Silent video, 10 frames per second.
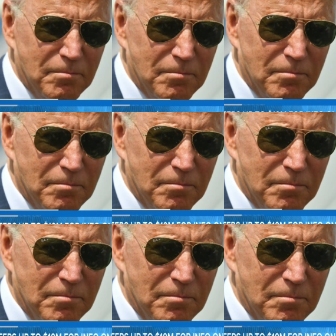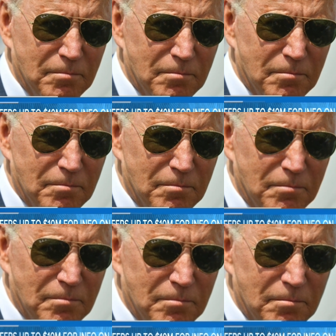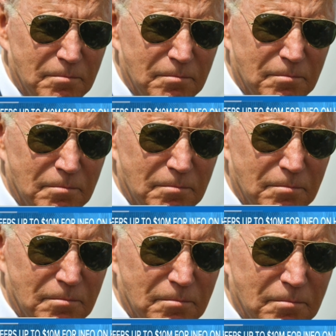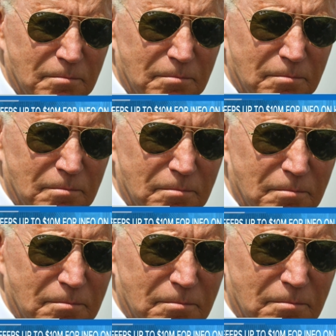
(not speaking)